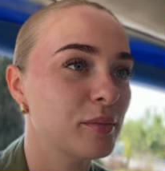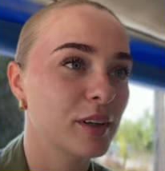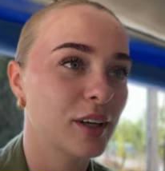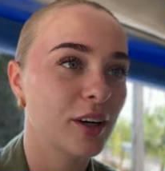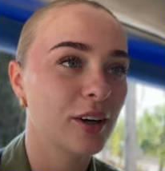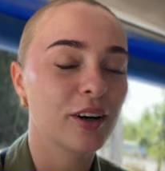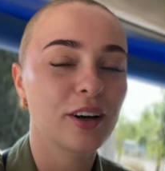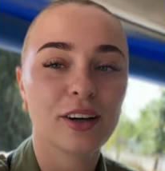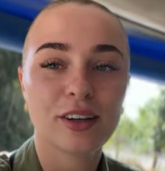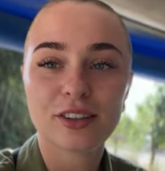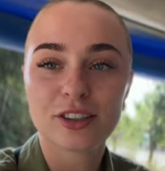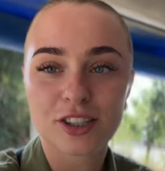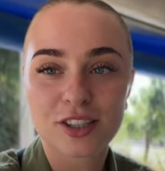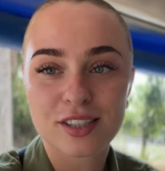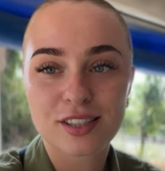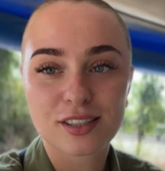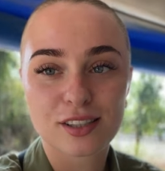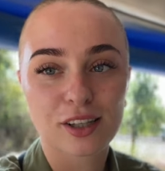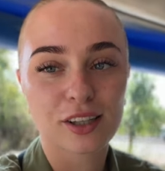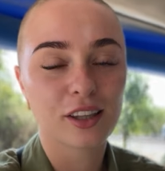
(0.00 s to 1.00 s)
know,
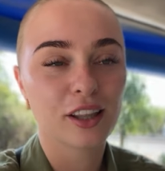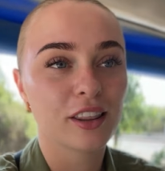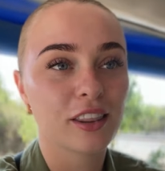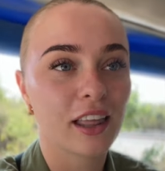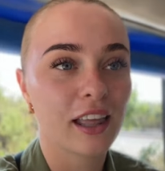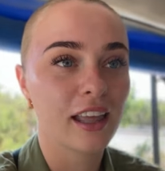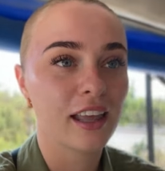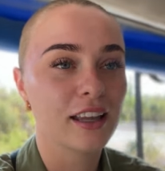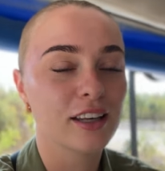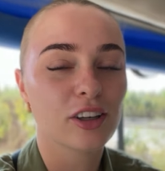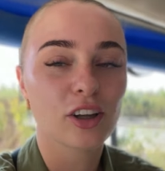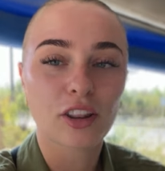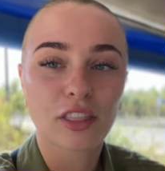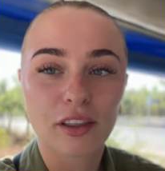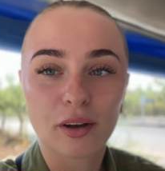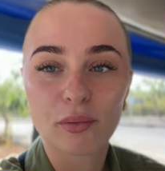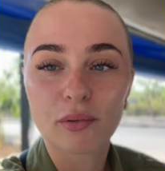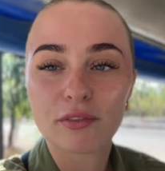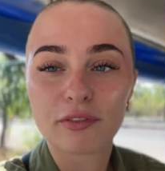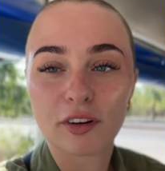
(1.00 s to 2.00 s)
just so that they don't
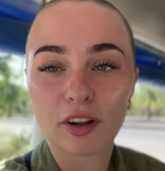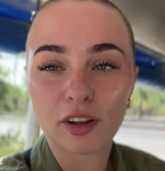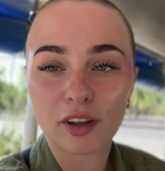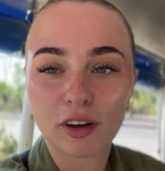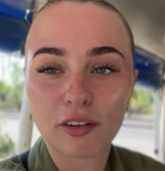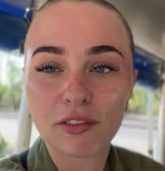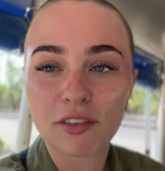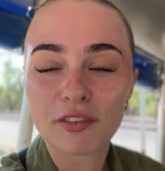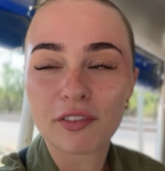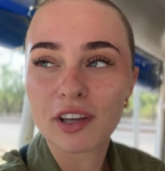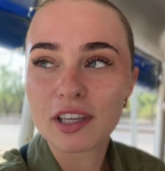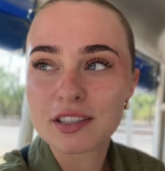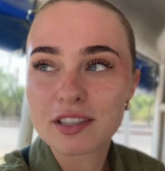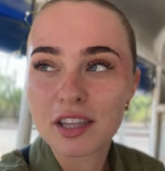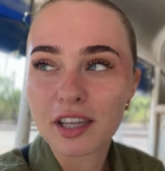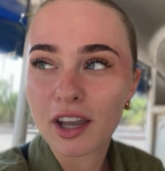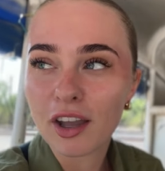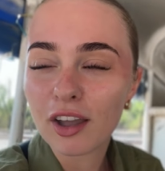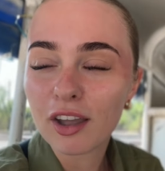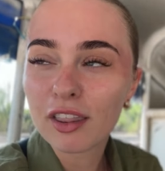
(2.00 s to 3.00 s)
think we've fallen off the face of
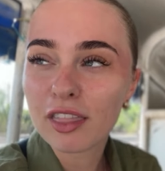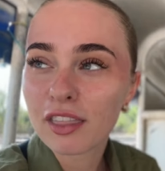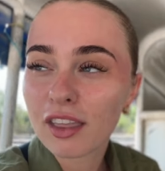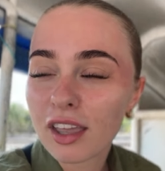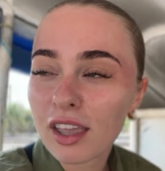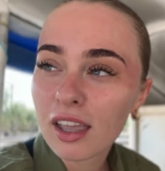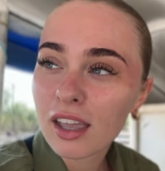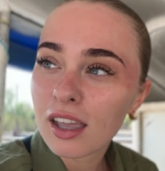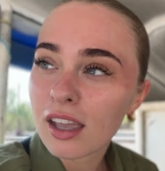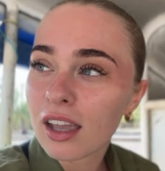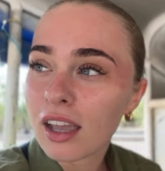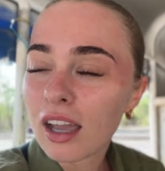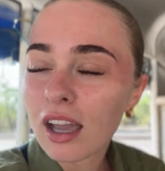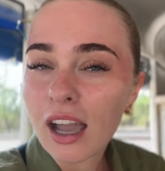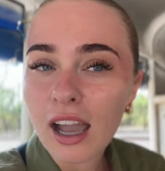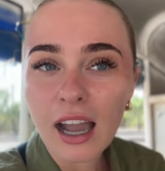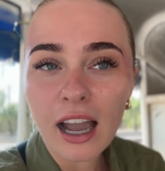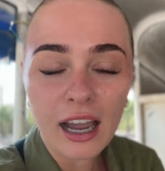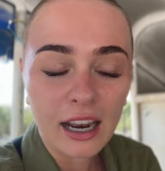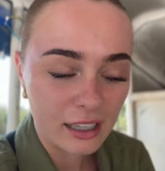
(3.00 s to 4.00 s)
the earth.
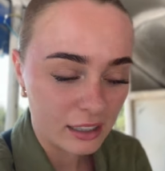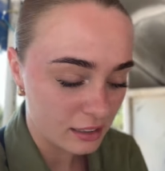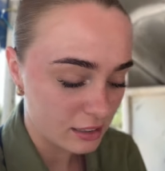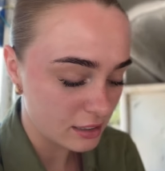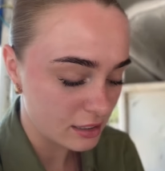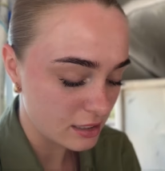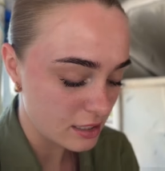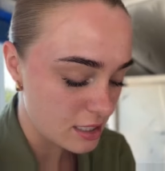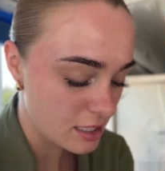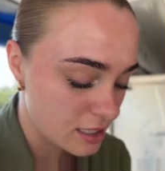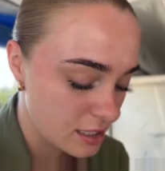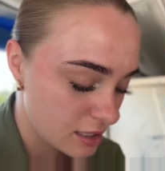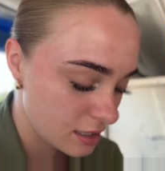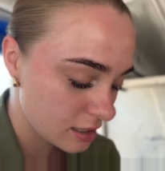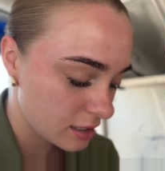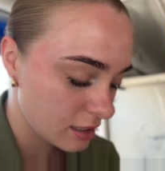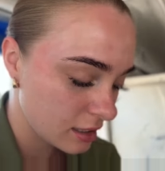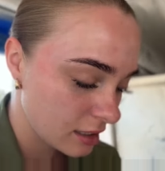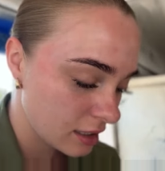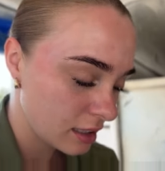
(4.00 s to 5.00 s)
And
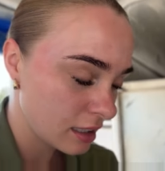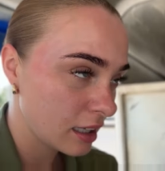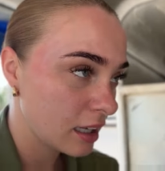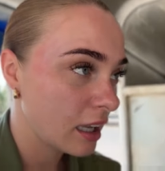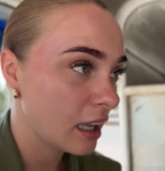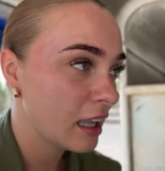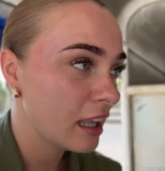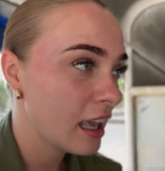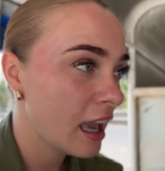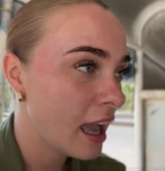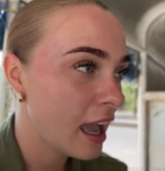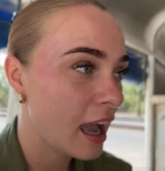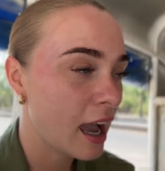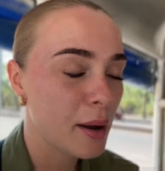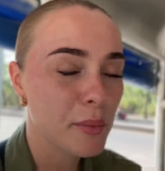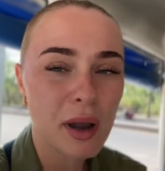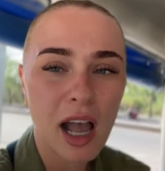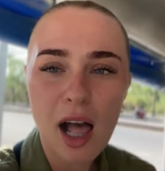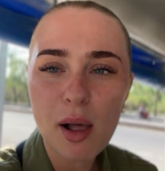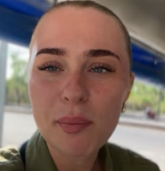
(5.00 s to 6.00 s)
yeah,
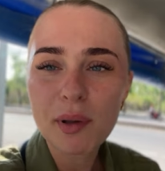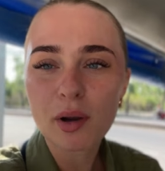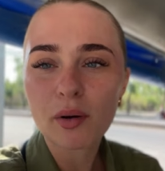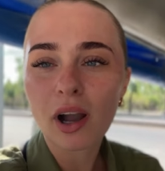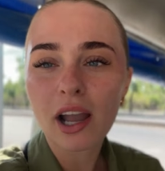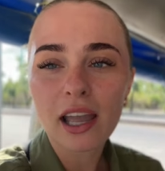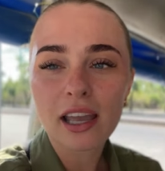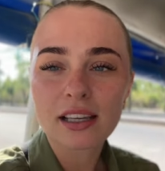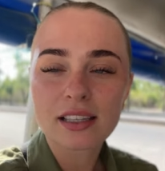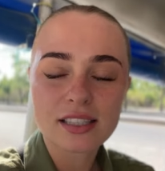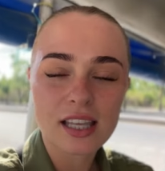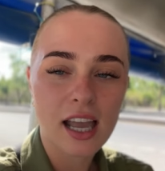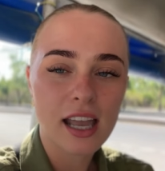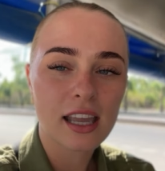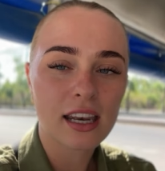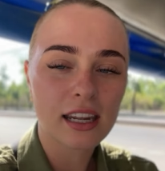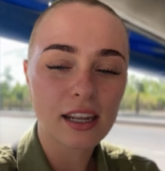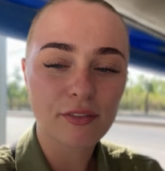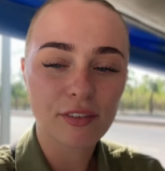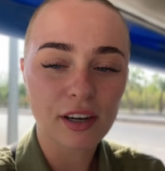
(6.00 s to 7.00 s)
I'll be quite
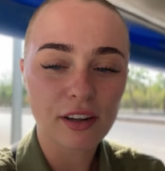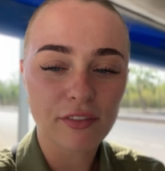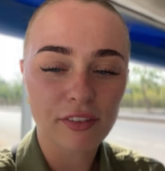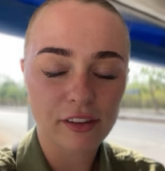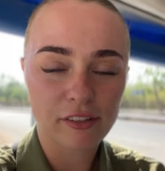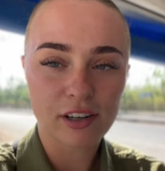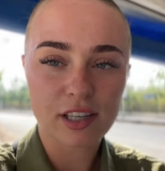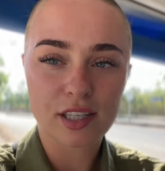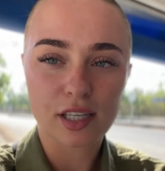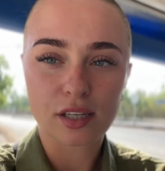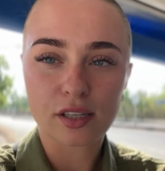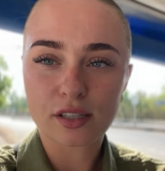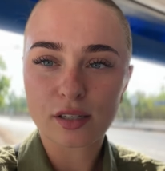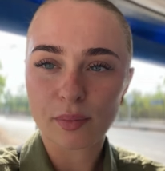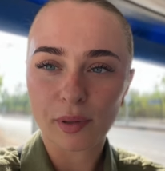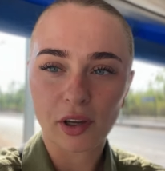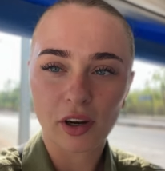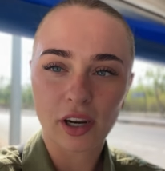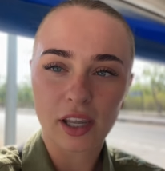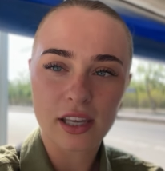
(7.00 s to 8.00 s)
excited even if there isn't, to
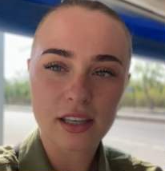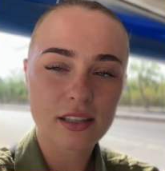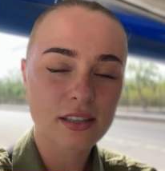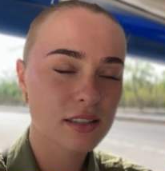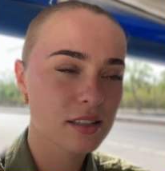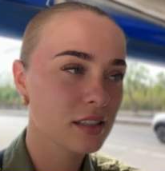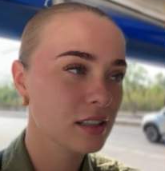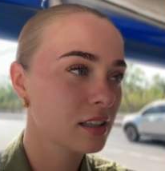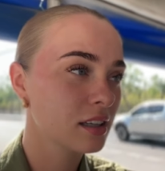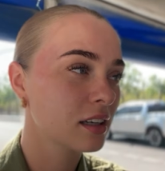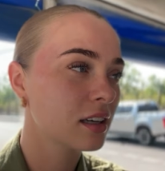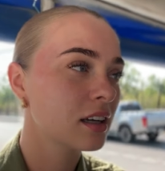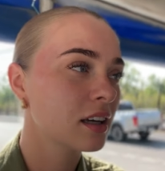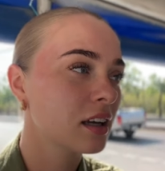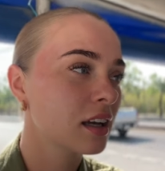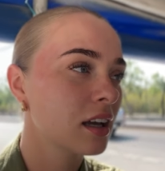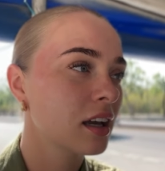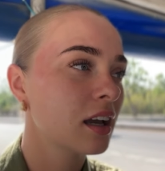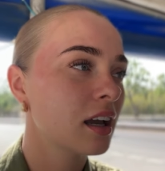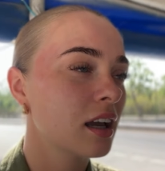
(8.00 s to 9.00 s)
be honest.
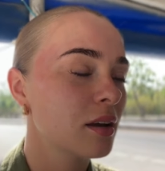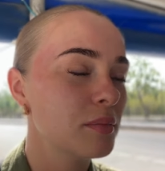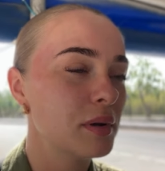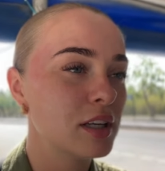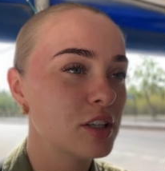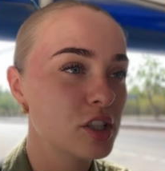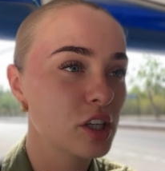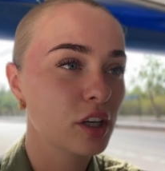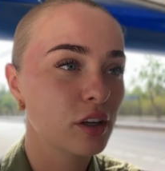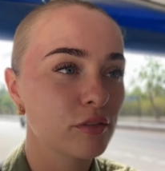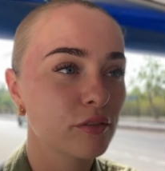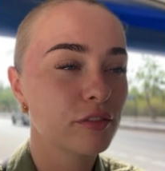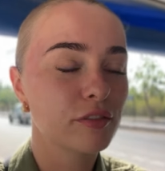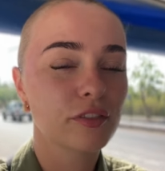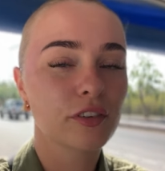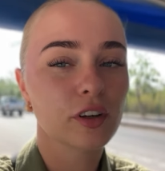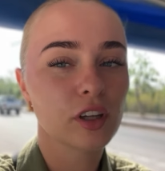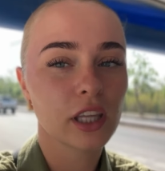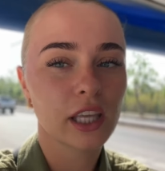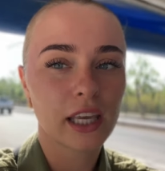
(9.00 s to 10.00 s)
It means you can
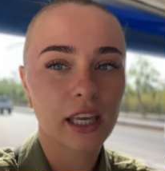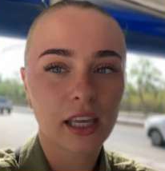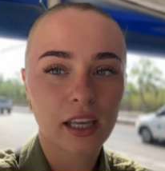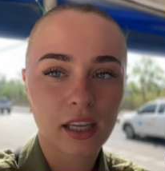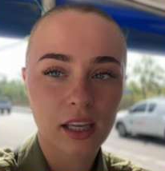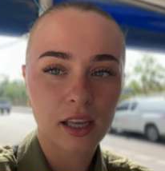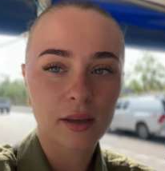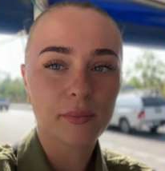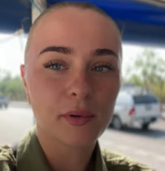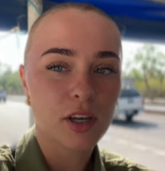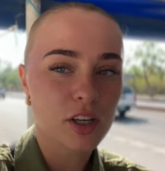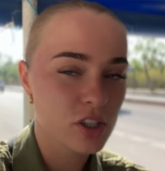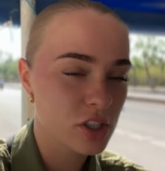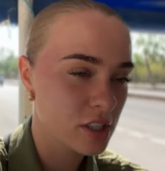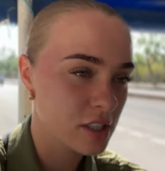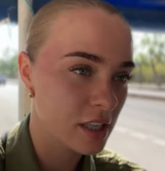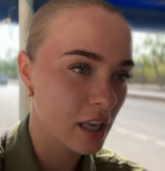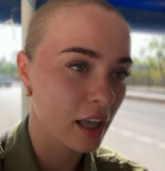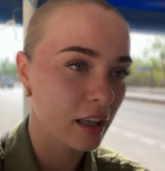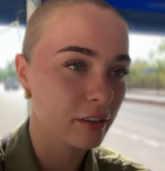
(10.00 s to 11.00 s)
fully immerse
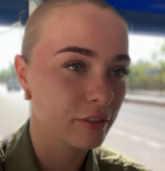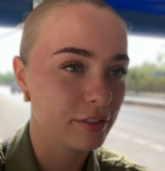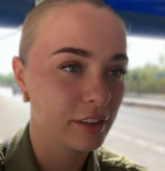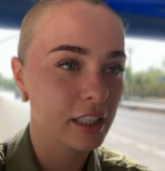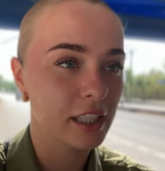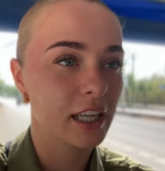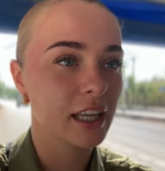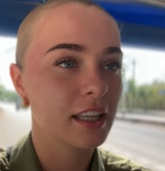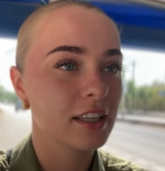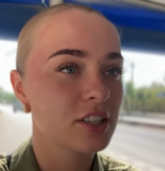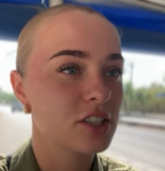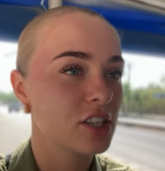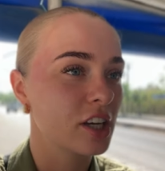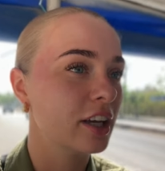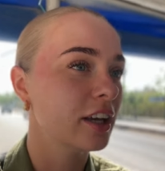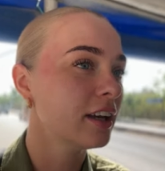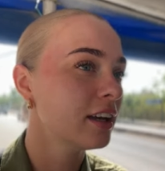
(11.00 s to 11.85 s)
yourself in nature.